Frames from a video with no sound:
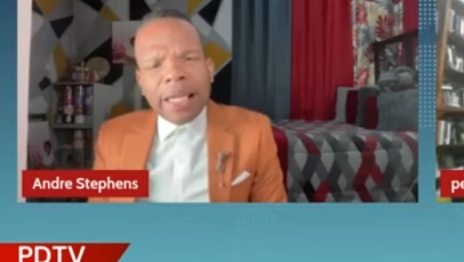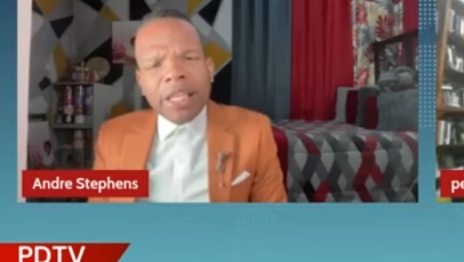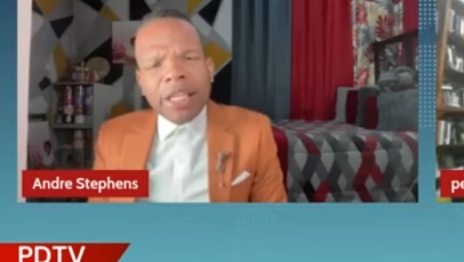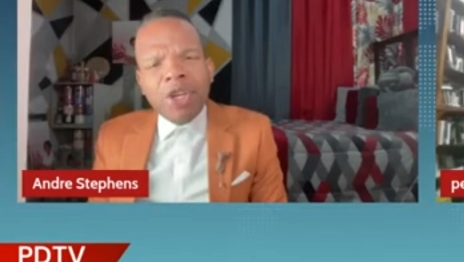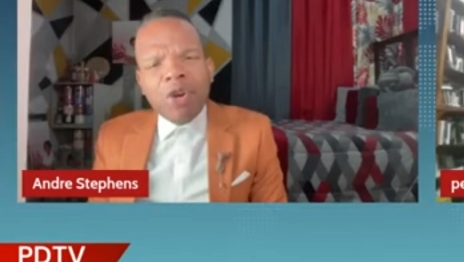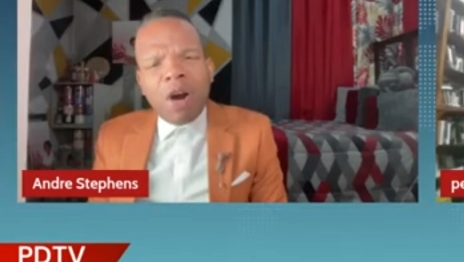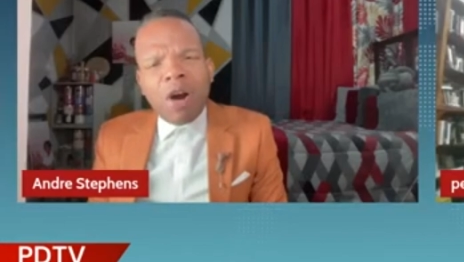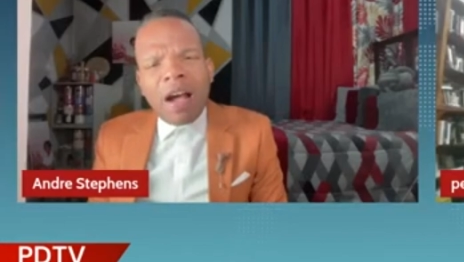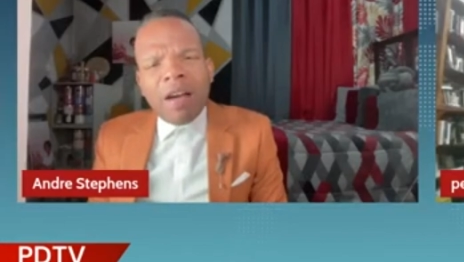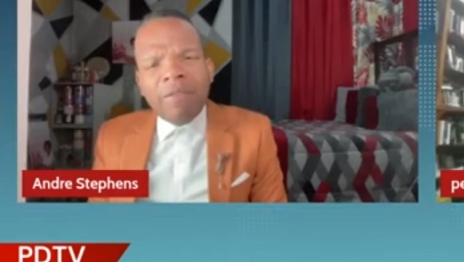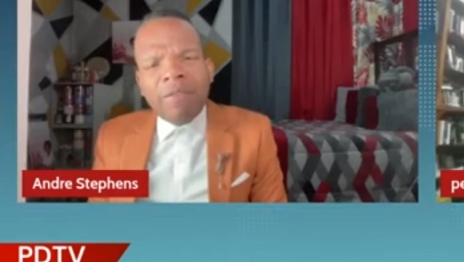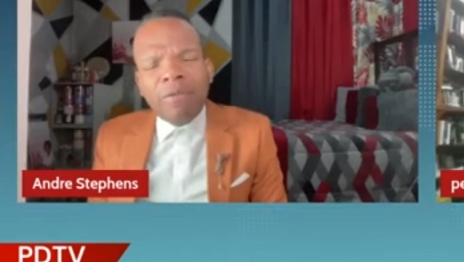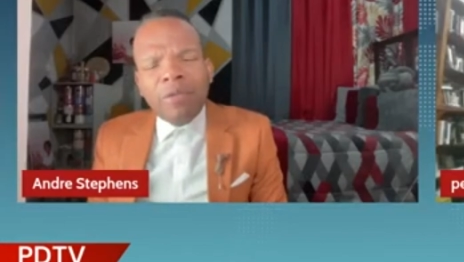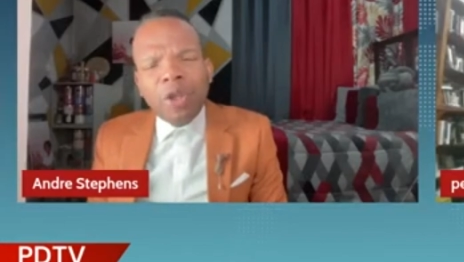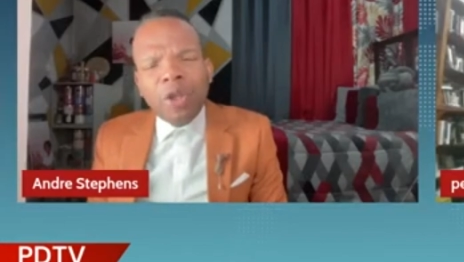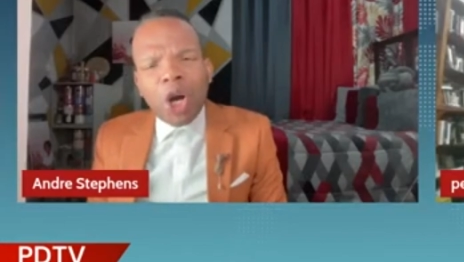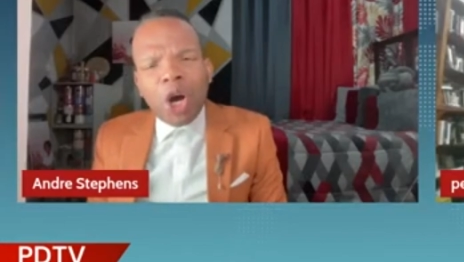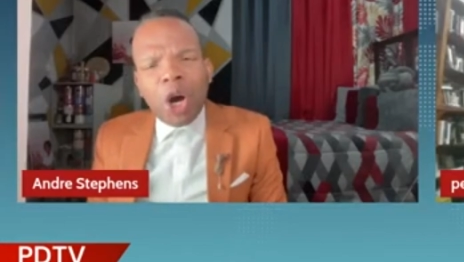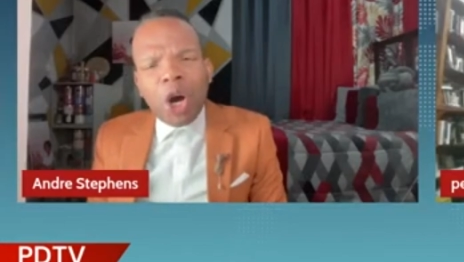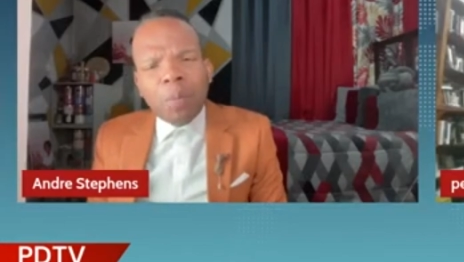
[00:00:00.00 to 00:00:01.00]
you have
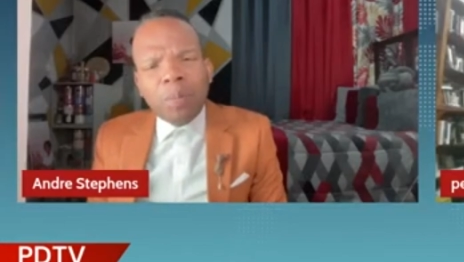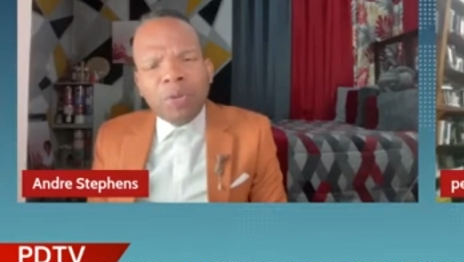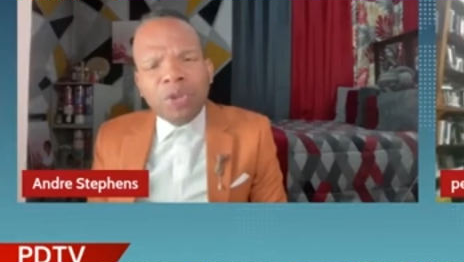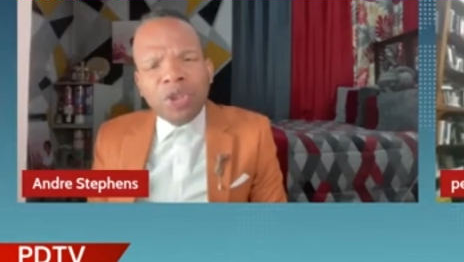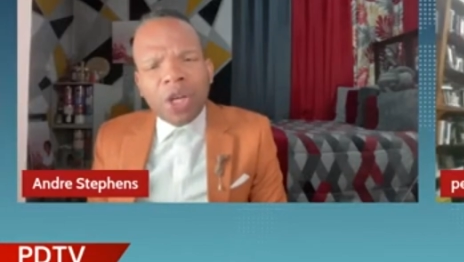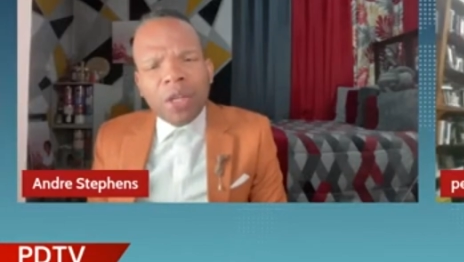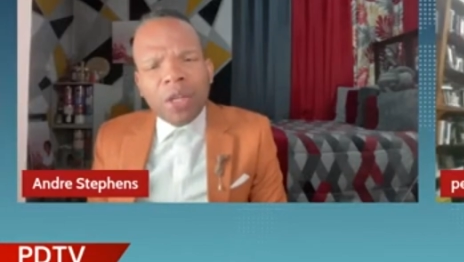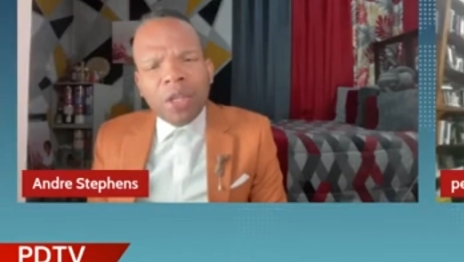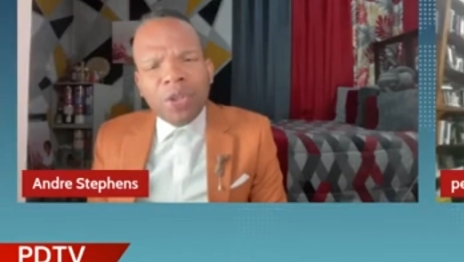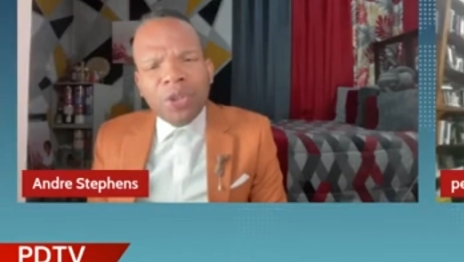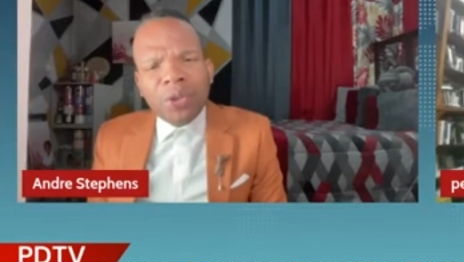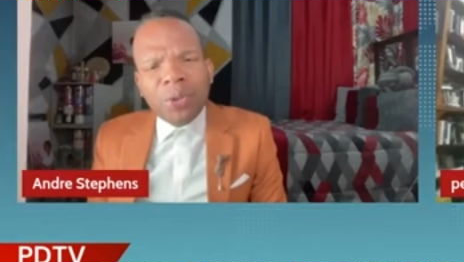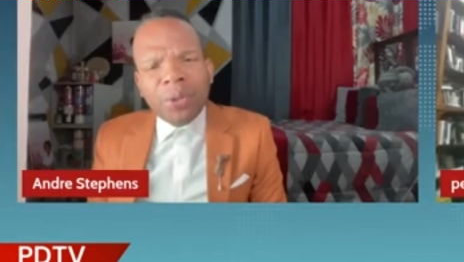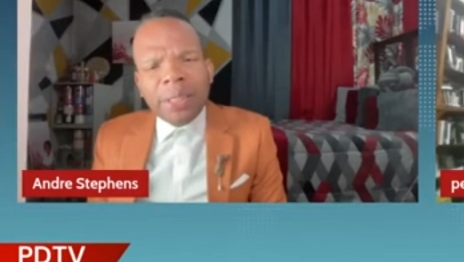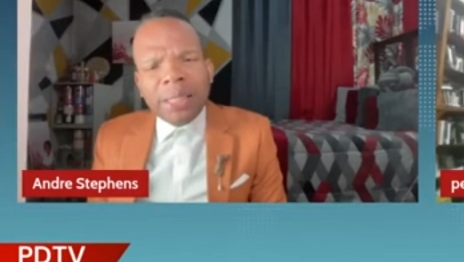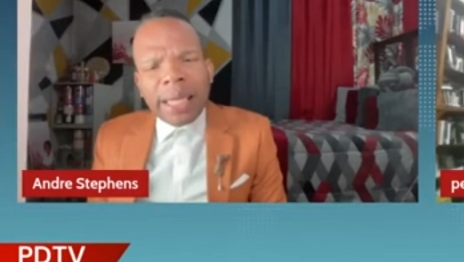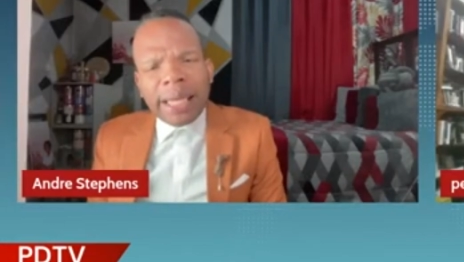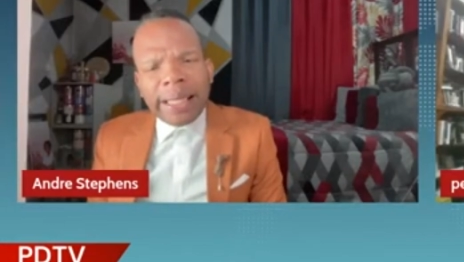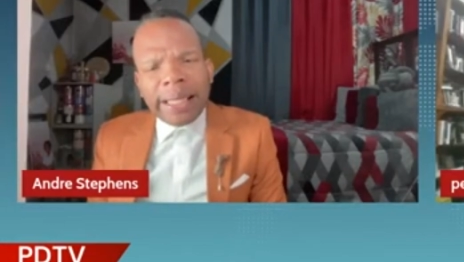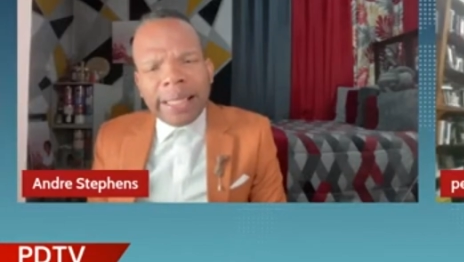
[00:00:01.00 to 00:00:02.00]
the option to
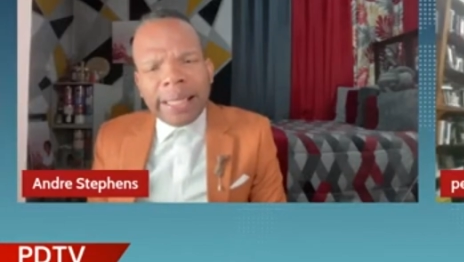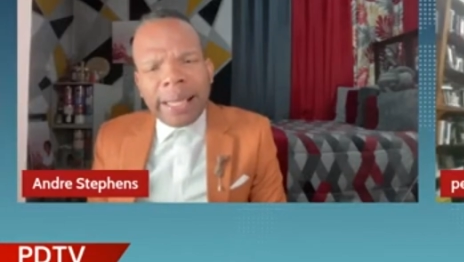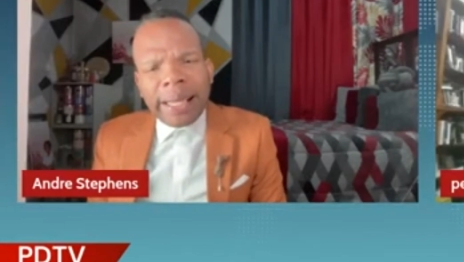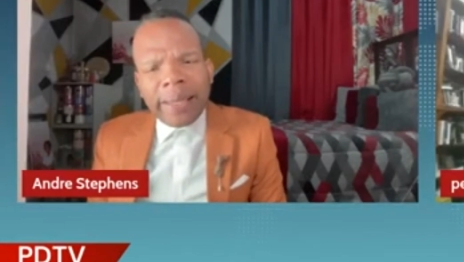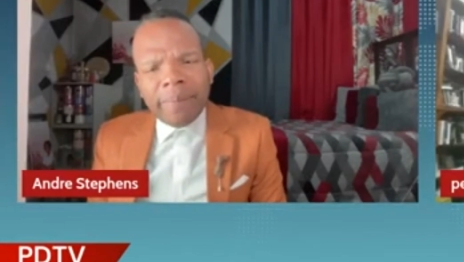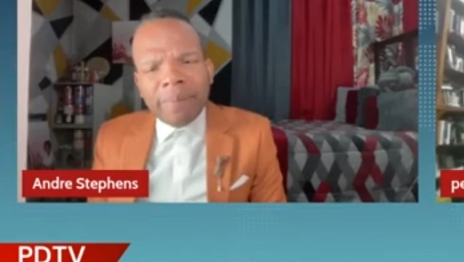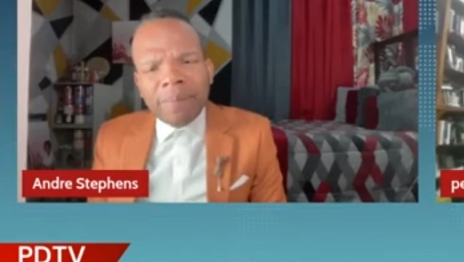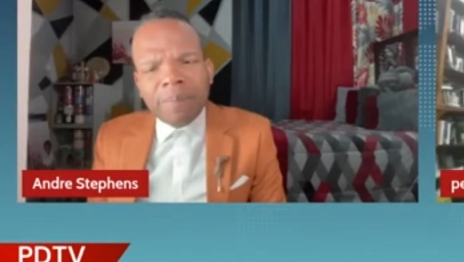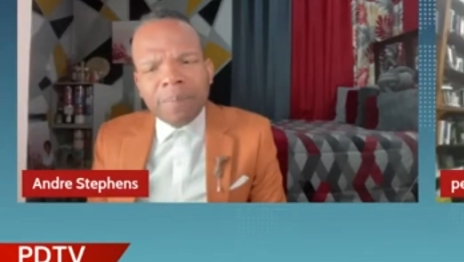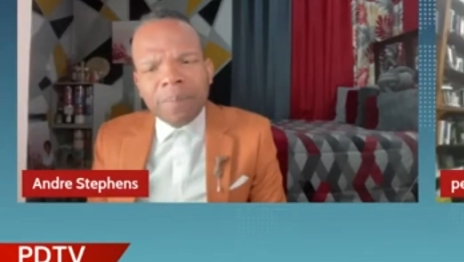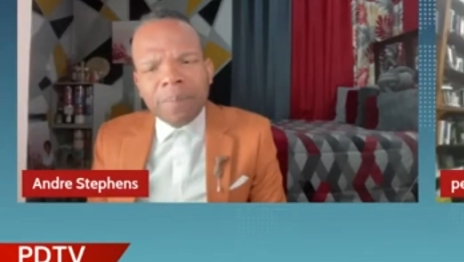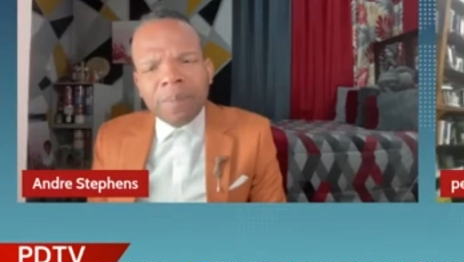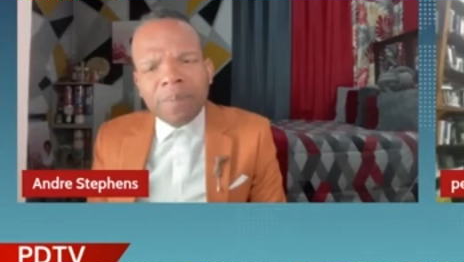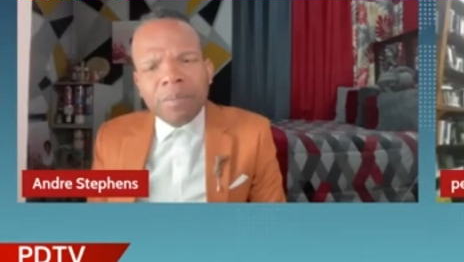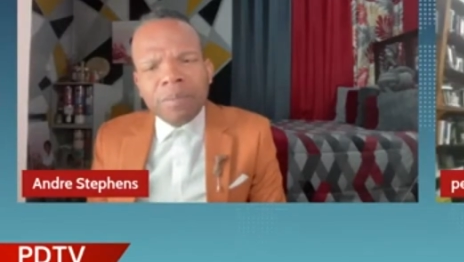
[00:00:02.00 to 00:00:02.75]
tell them,